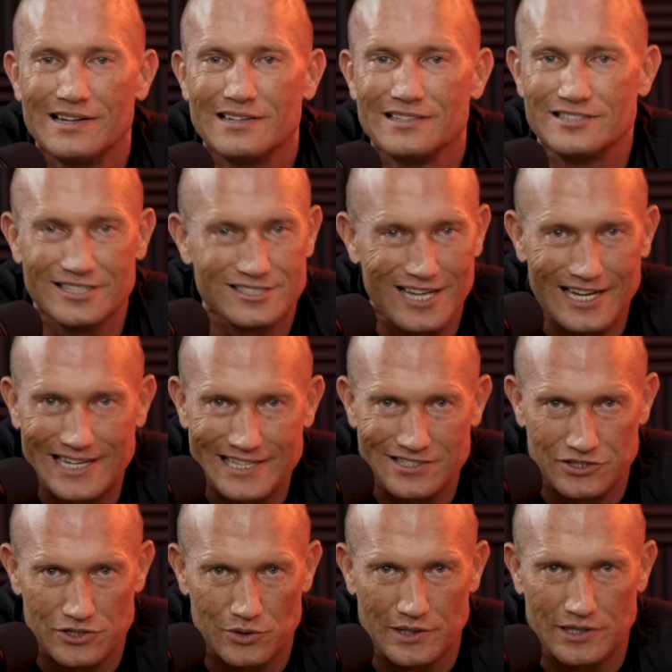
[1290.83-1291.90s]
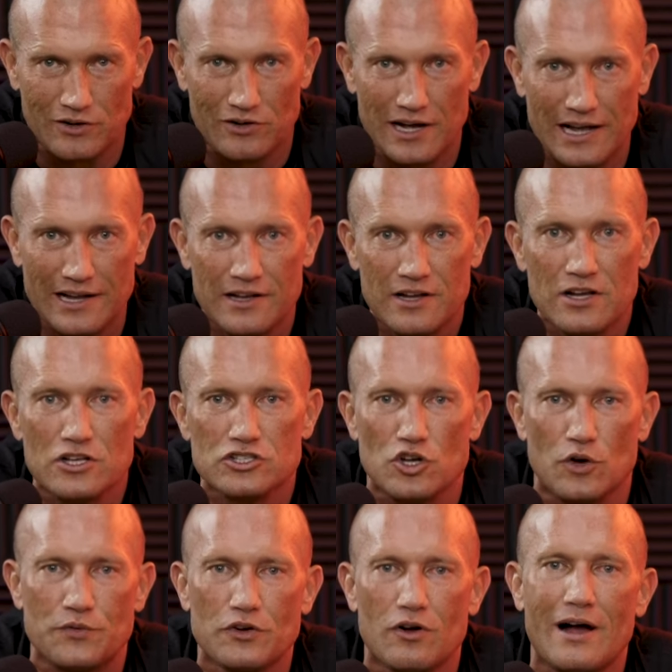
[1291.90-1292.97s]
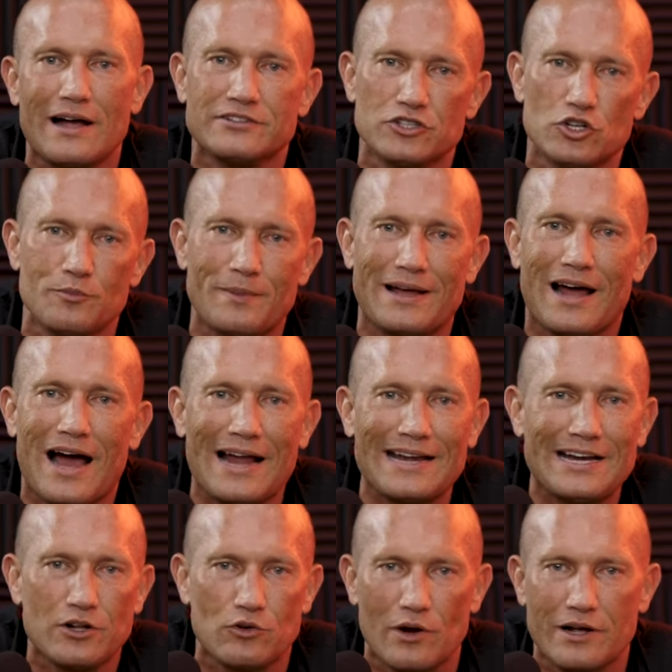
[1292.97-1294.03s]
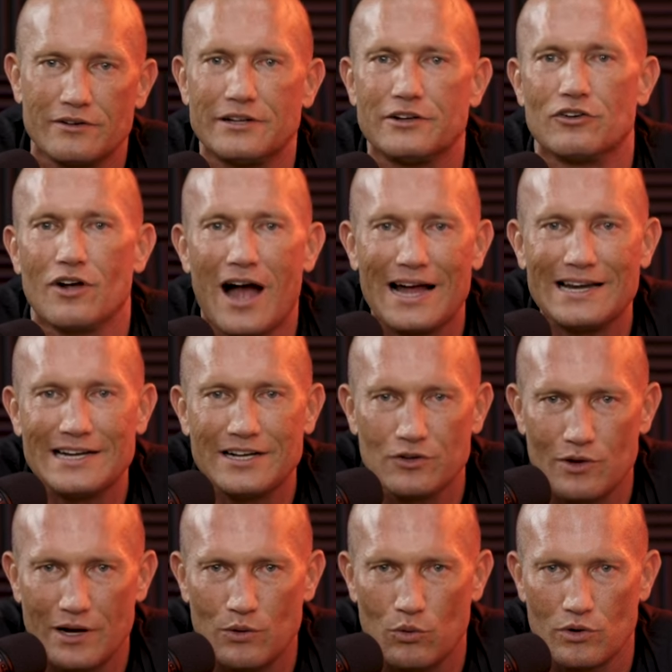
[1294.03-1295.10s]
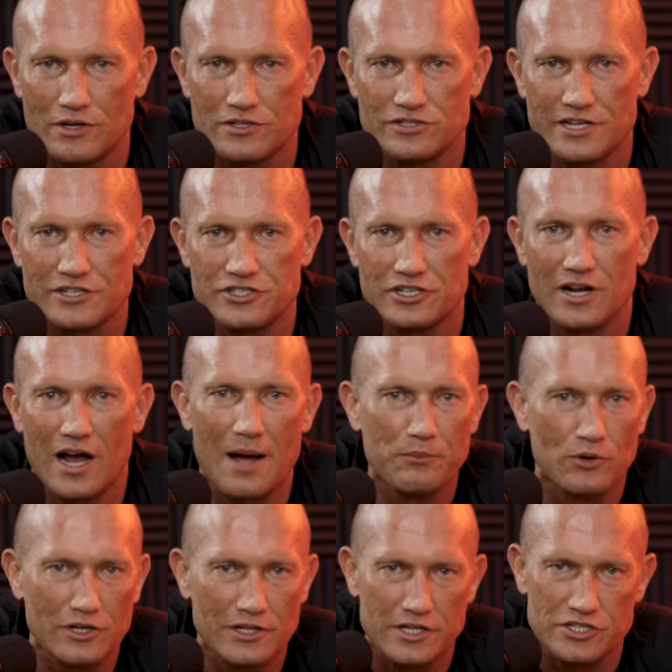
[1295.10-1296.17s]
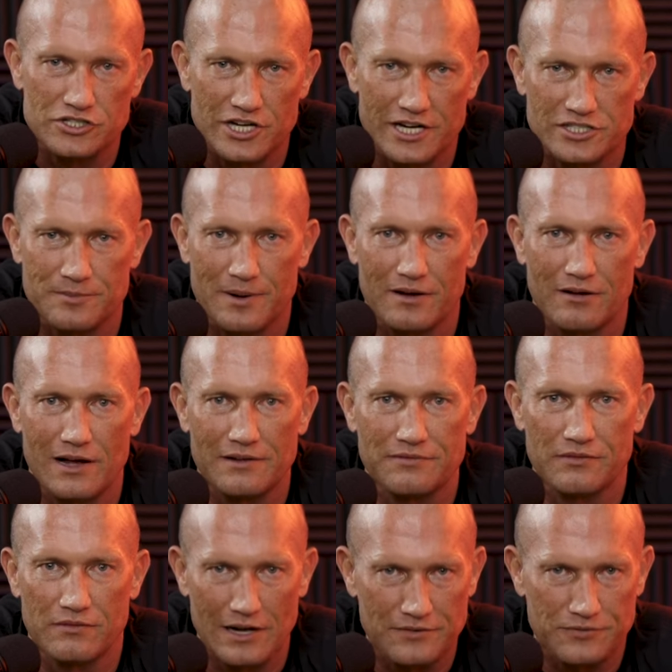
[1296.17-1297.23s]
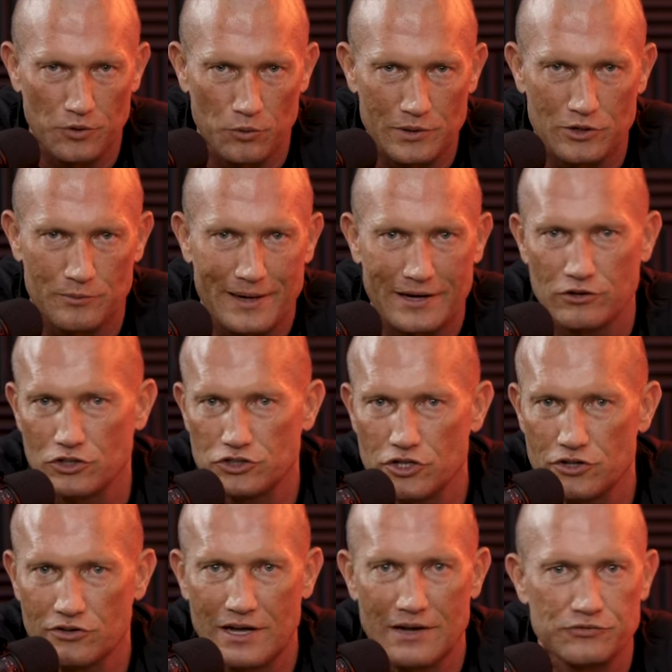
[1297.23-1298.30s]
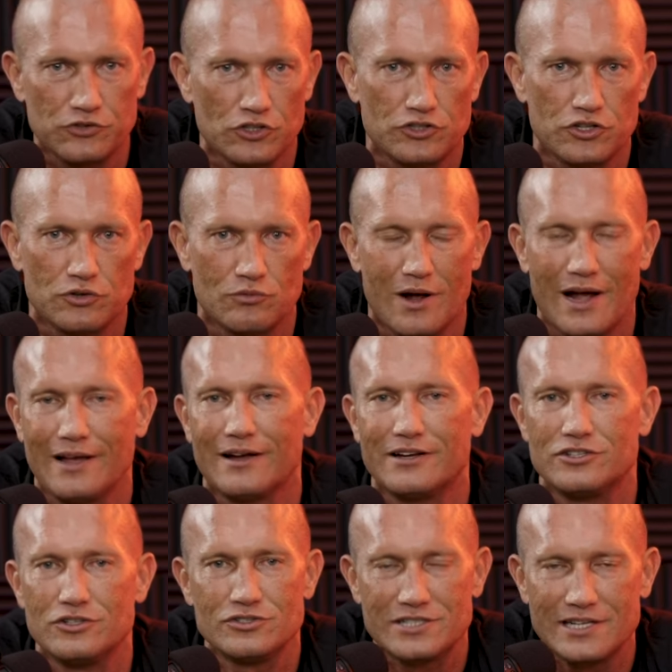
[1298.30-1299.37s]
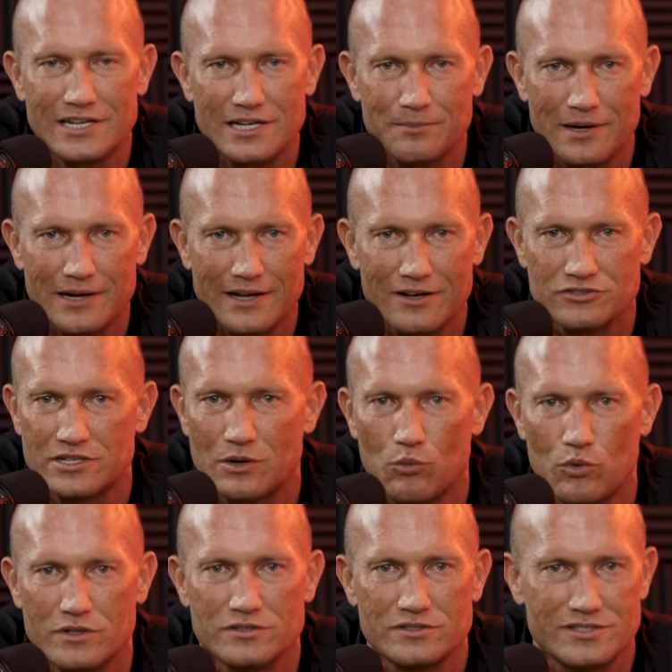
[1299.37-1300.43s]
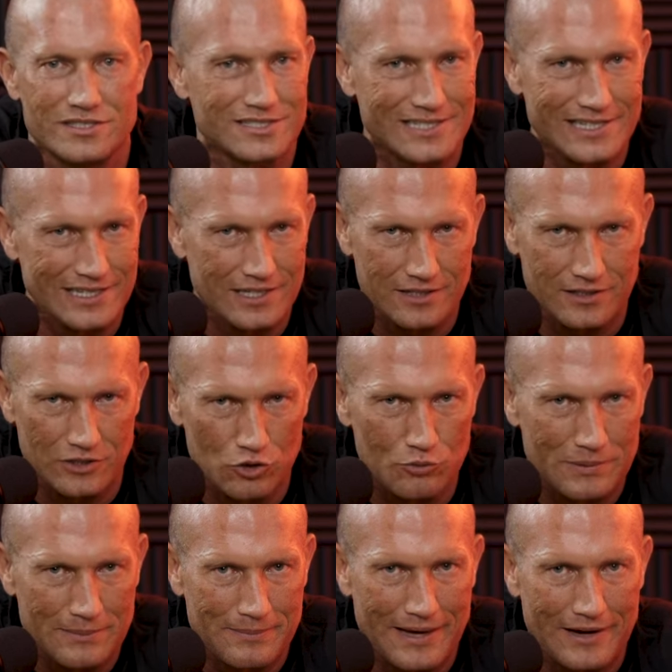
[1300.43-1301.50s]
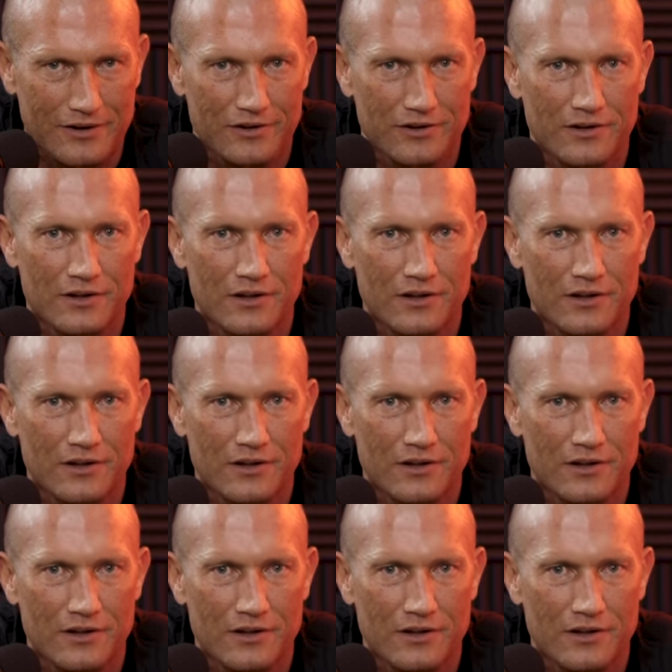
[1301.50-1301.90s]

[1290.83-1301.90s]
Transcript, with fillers: Just like he's doing, okay? So if you're like, dude, man, I need a great leader. I need a great organization. I'm looking to change my life. Like, for real, man. Look to the left, look to the right. Like, do you see anybody else that wants to see you be better?